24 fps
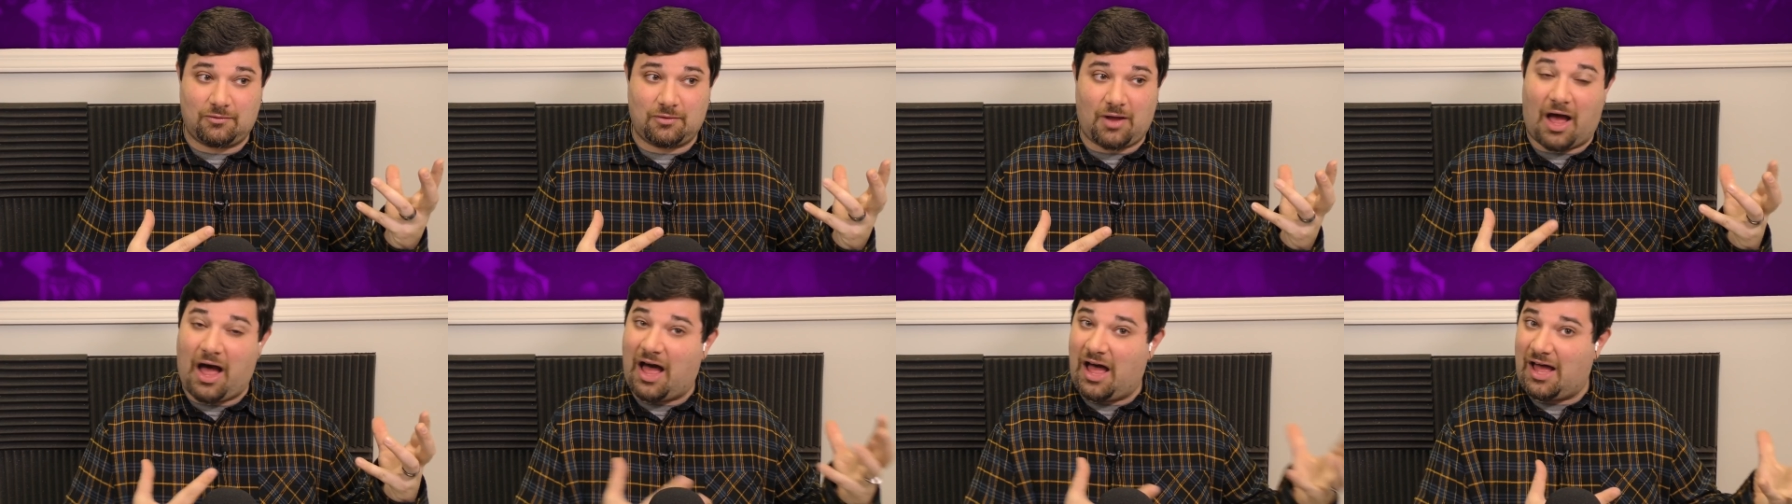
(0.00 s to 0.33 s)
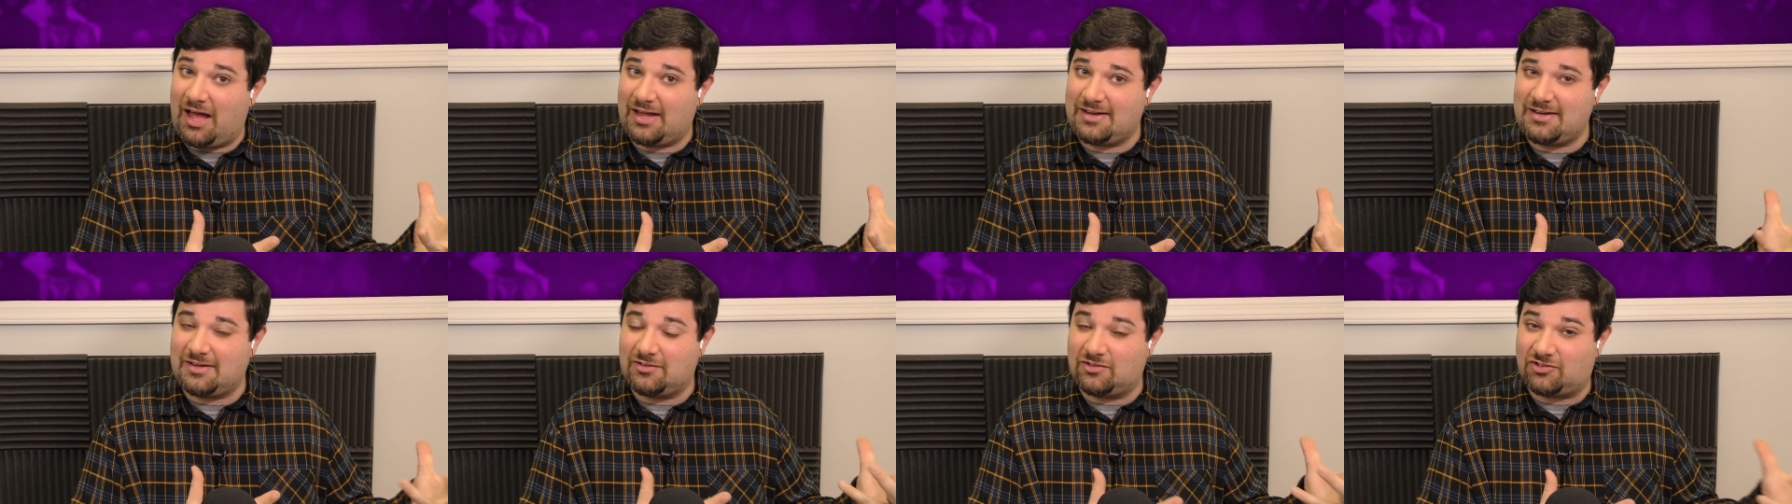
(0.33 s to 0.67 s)

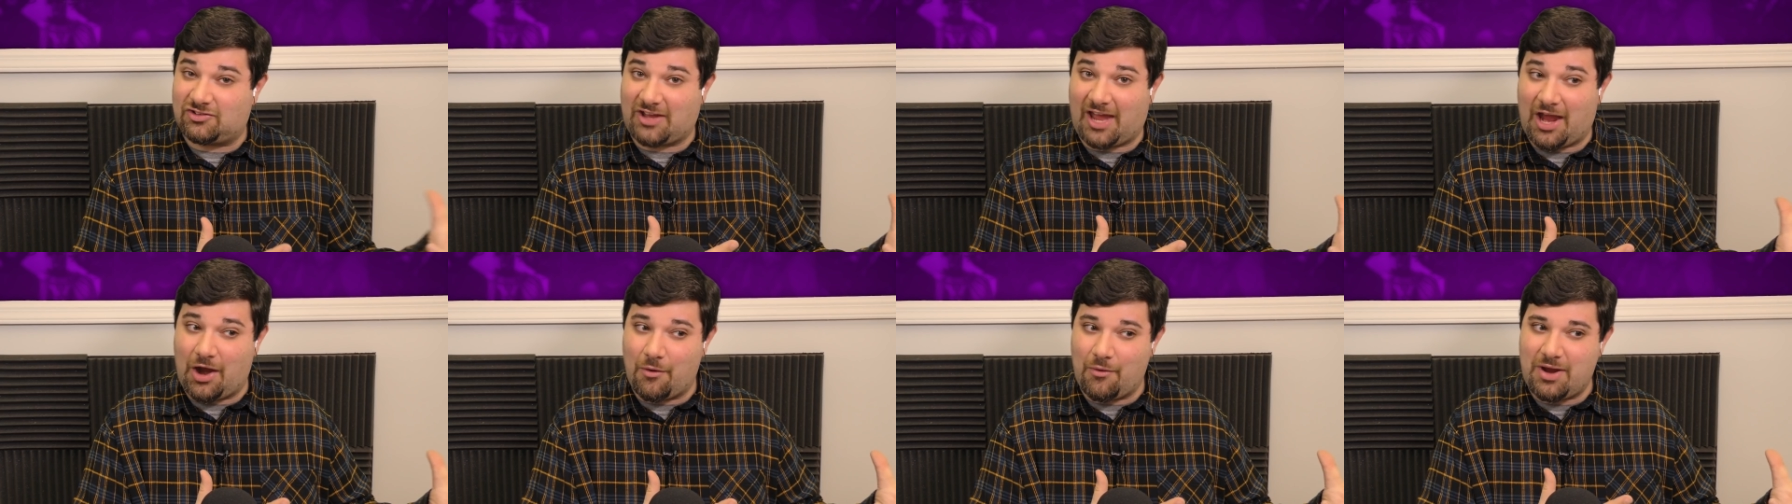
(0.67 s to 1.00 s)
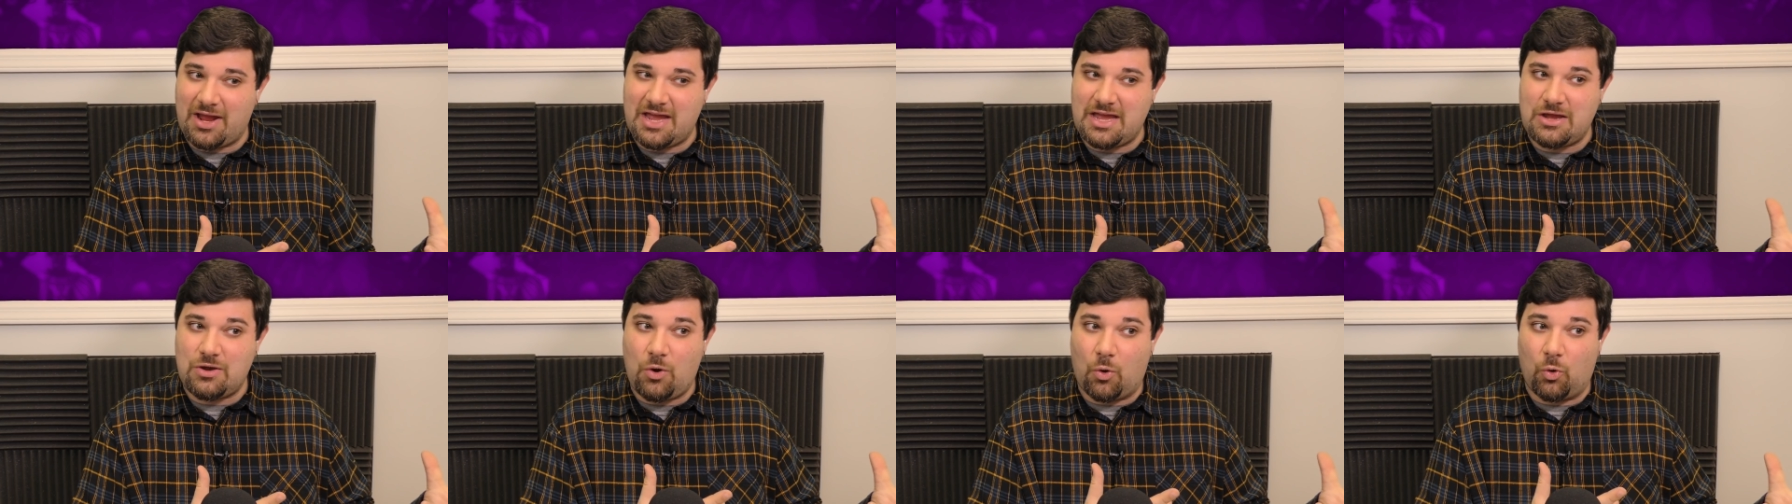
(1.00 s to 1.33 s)
odd and
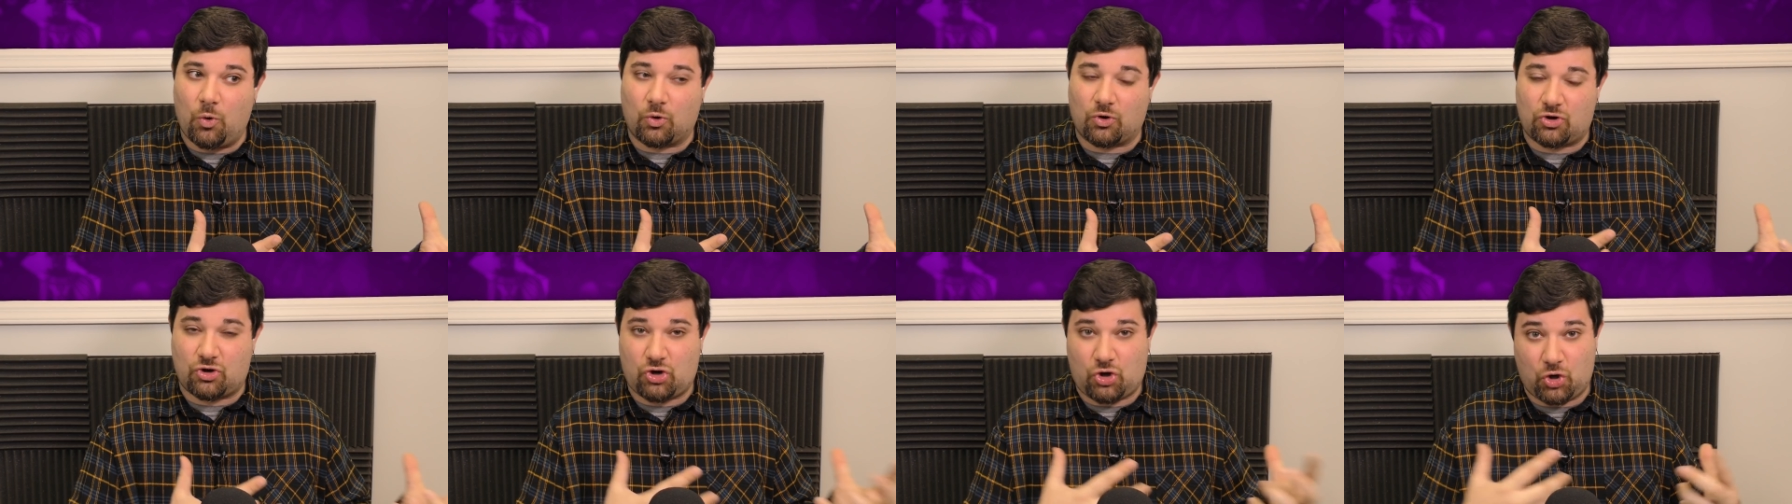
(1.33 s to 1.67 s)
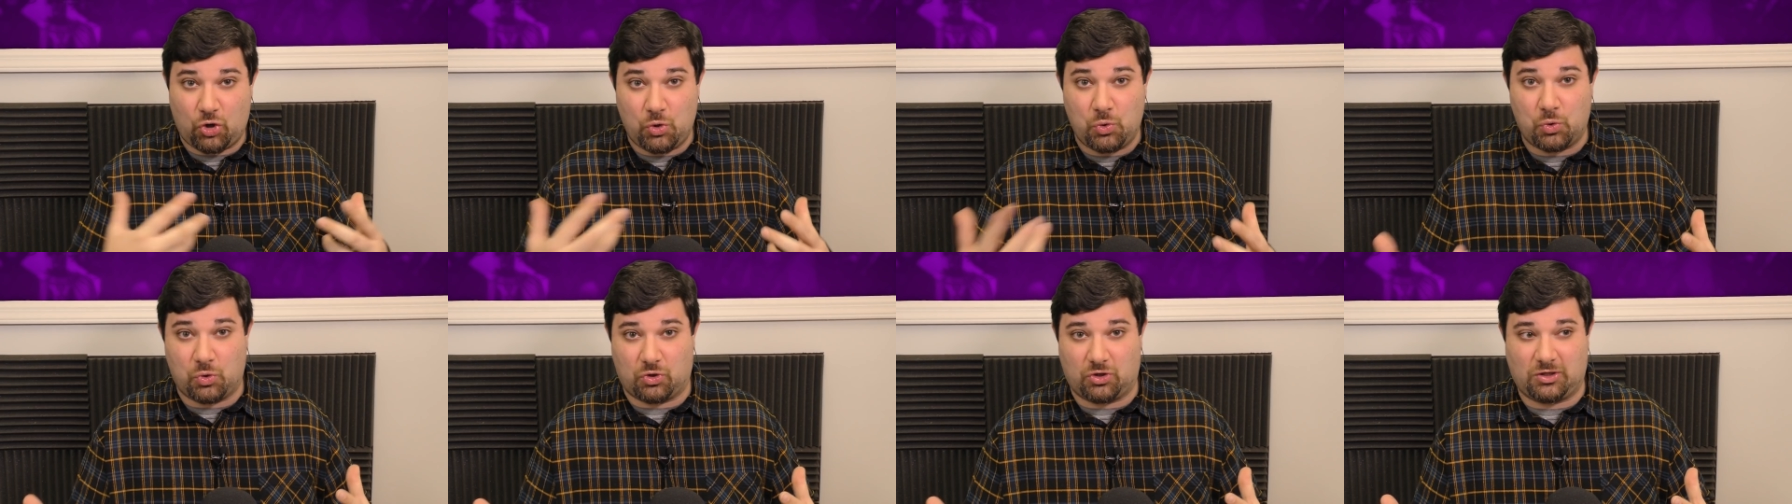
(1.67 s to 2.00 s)
scary or
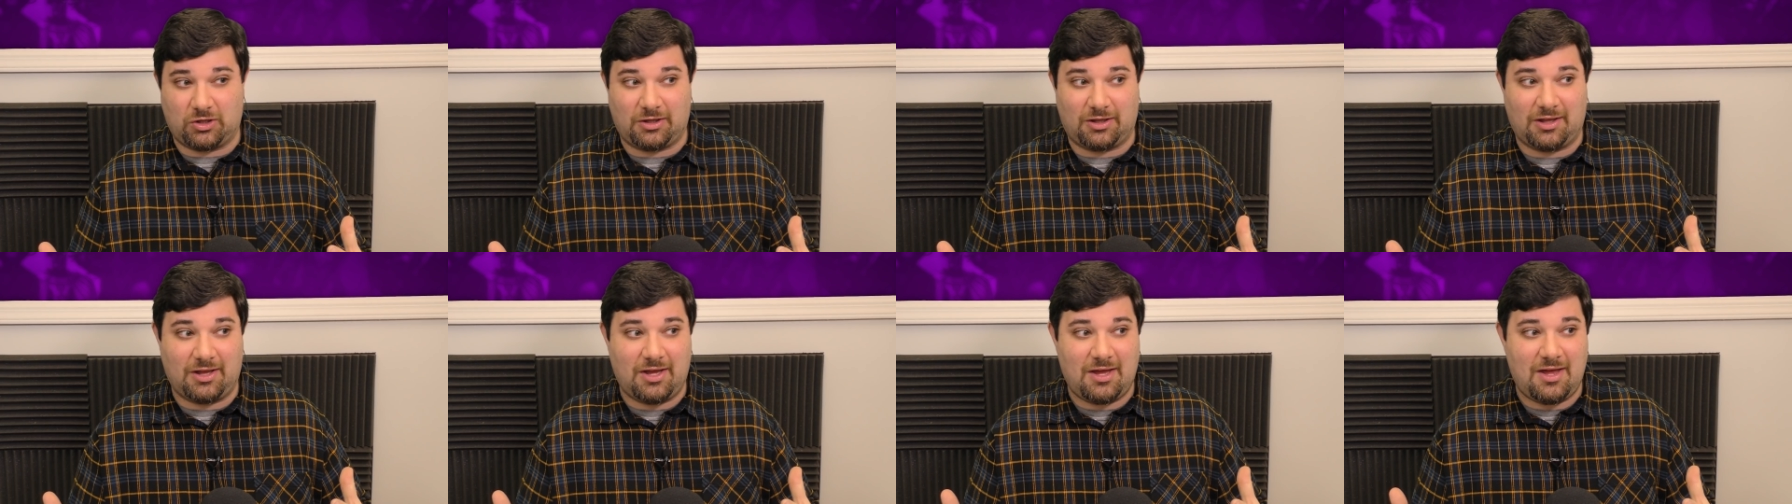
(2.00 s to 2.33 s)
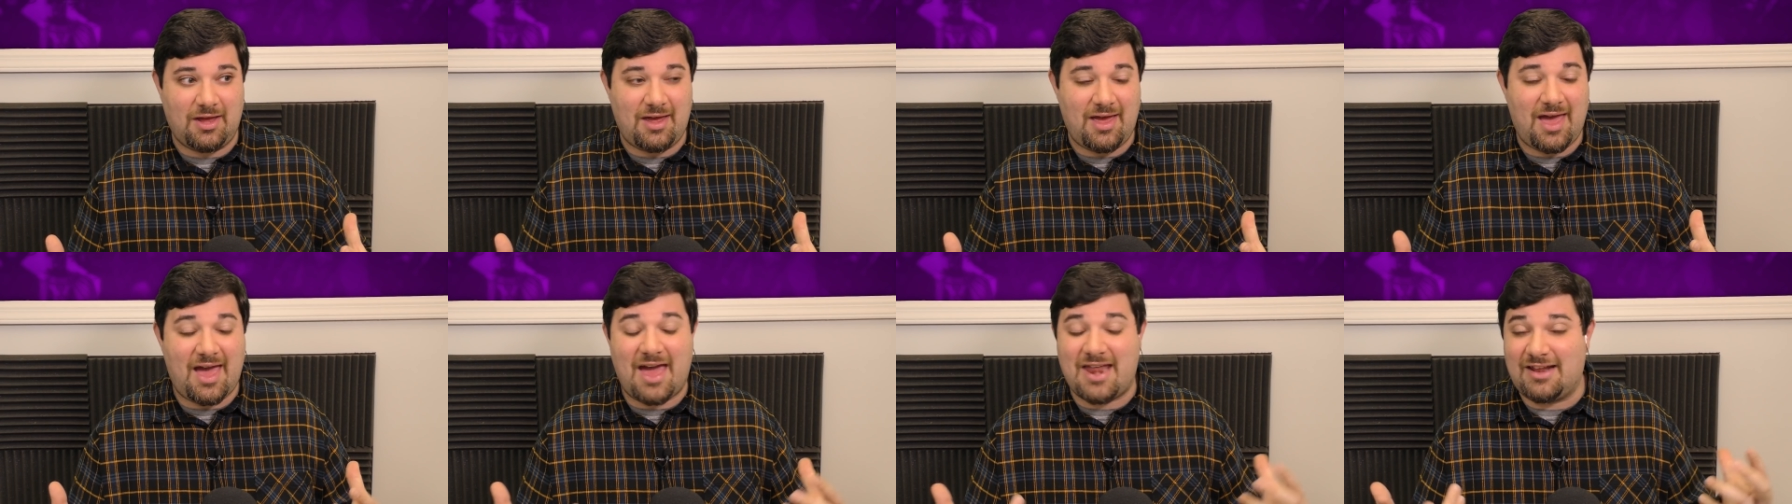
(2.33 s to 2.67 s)
cool,
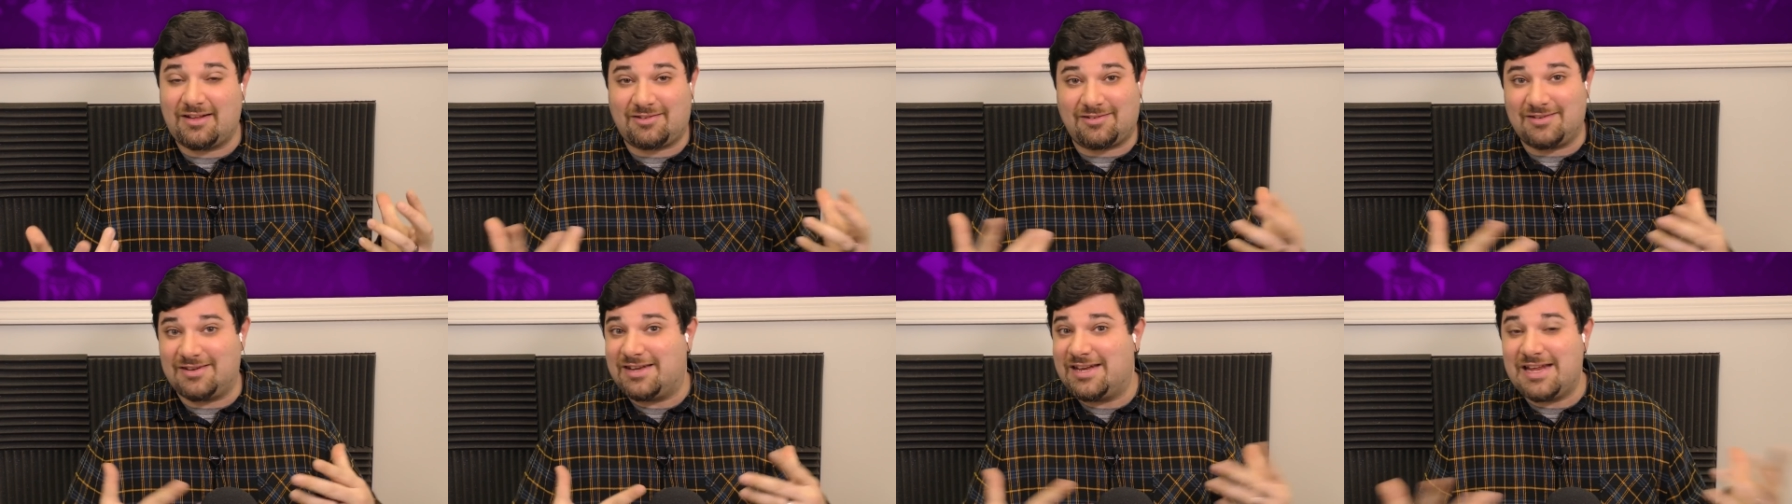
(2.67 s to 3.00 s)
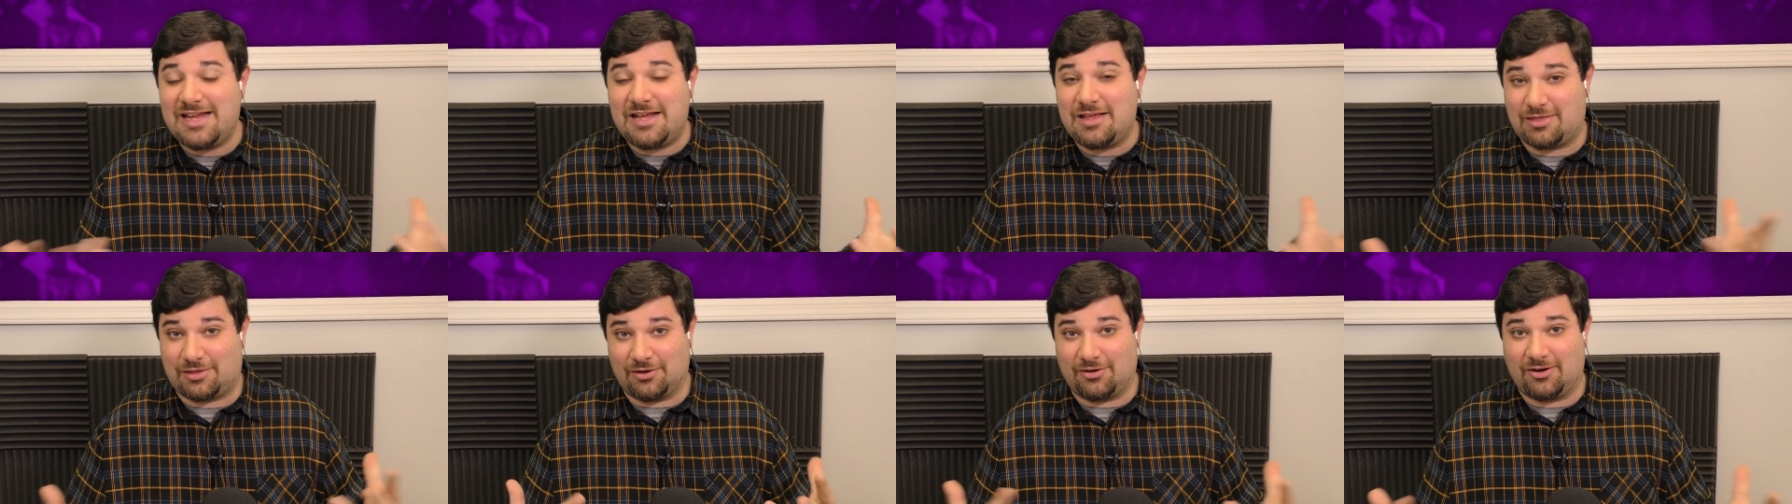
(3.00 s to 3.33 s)
and it's
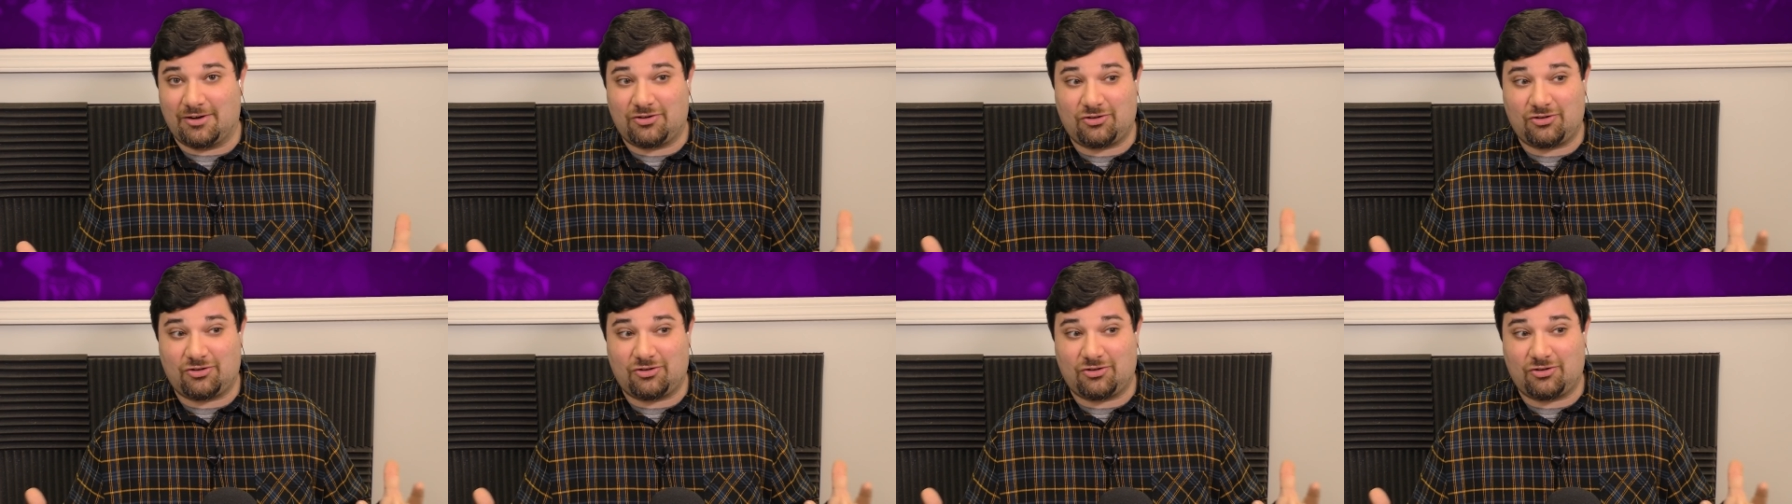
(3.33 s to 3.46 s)
neither.